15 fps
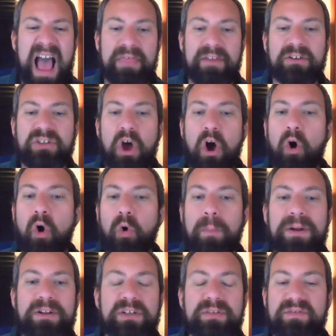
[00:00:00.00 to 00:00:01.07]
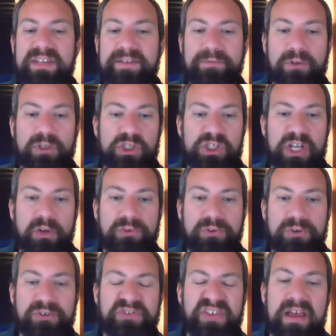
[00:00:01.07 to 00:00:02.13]
There's a whole bunch of different
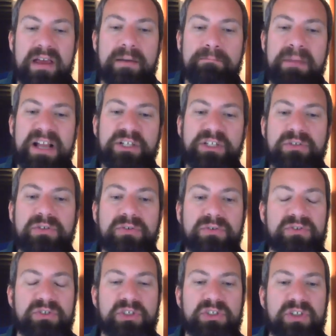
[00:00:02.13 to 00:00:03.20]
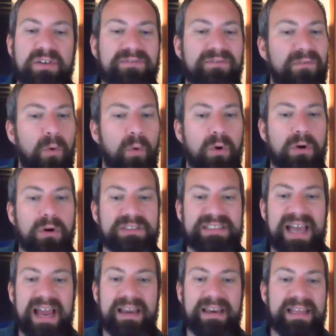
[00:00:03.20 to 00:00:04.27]
shelters. My shelter is just a four
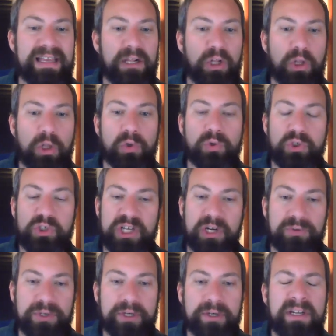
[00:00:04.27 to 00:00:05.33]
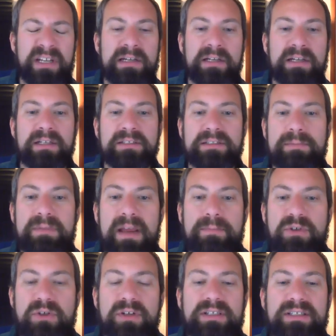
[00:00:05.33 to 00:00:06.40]
sided enclosed shelter.
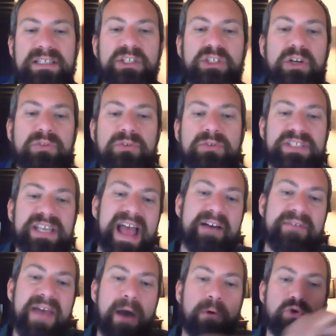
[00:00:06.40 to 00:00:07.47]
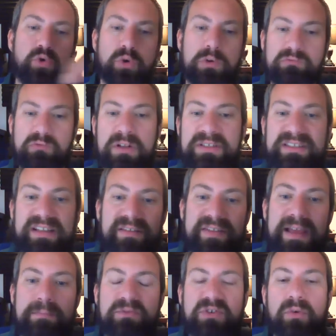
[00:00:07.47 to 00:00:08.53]
Sometimes you could see shelters that have outdoor runs on
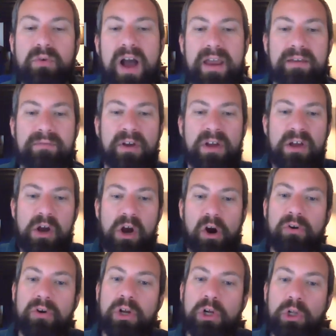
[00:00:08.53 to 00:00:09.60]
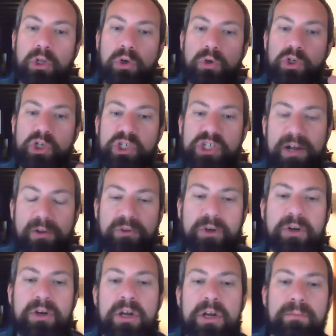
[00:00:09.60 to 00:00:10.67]
them, so kind of are an enclosed
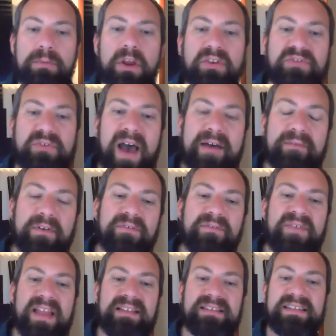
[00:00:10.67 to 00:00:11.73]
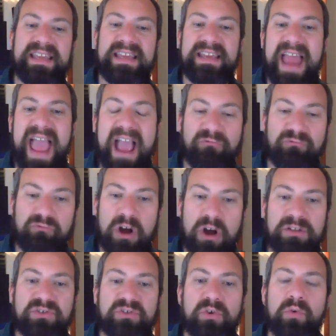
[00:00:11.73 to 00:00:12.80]
shelter, but also have a fenced in
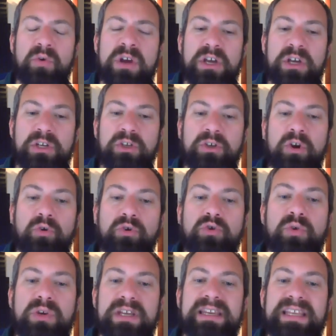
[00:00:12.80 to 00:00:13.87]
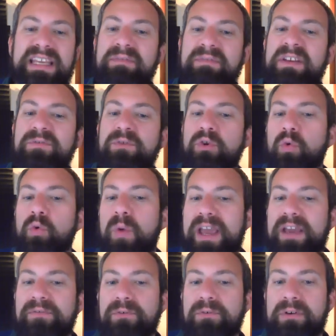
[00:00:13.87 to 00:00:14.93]
run. So, you know, you can, even if you're
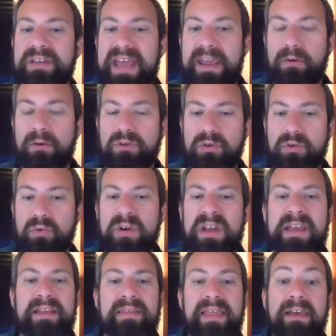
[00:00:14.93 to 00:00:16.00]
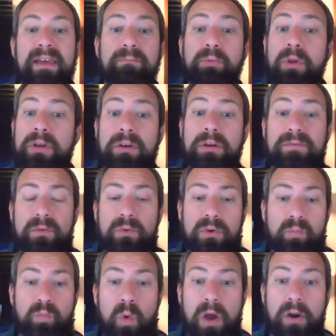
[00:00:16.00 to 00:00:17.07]
away for a day or two, they have plenty of food
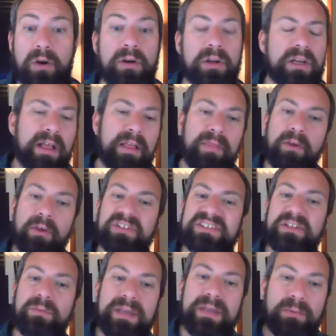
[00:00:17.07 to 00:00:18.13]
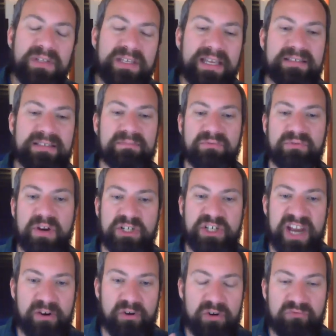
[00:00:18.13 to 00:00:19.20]
and water. They'll still be able to get some fresh
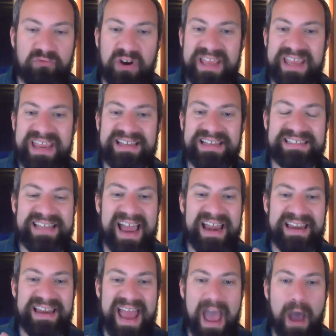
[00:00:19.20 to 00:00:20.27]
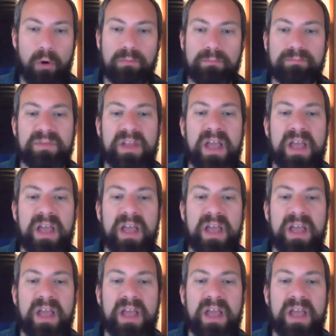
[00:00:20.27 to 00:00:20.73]
air and run inside and out.